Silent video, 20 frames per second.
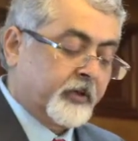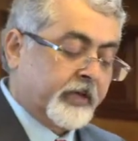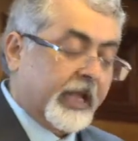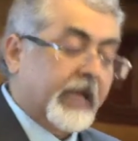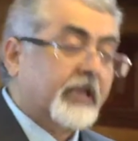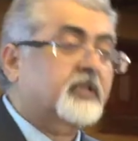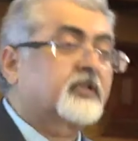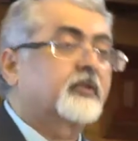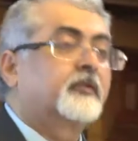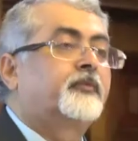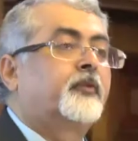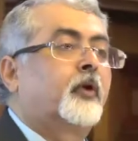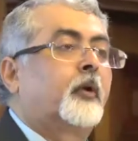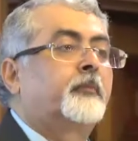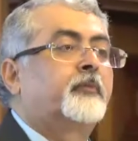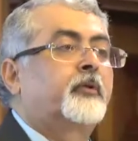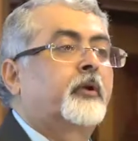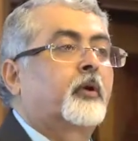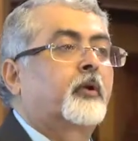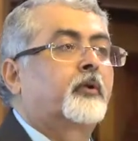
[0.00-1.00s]
Tax
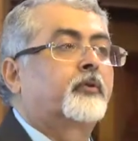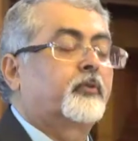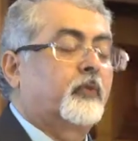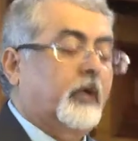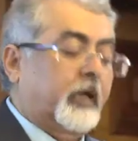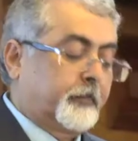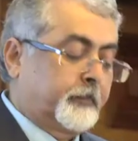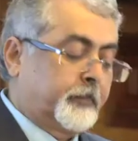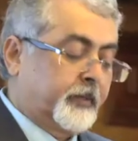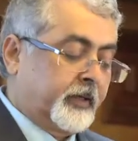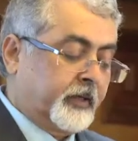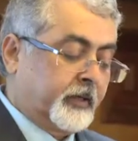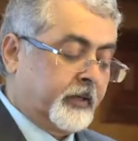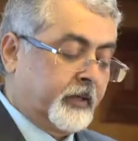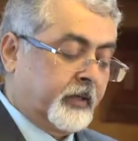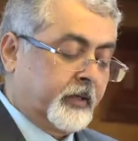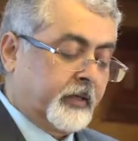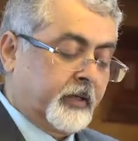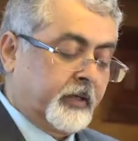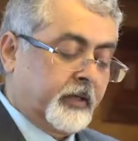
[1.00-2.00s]
reforms are also happening
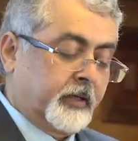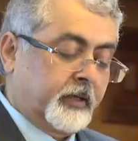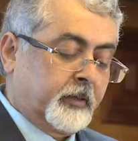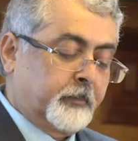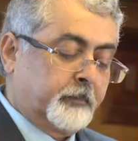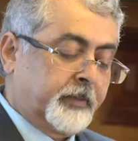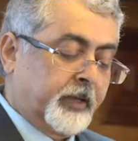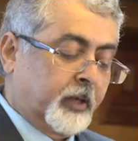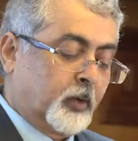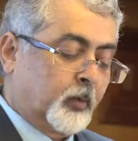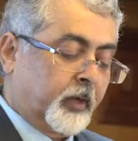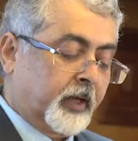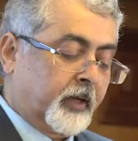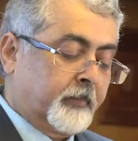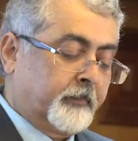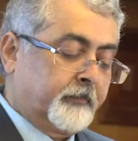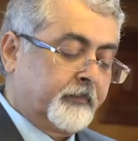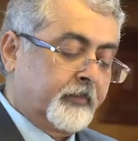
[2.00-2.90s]
in a big way.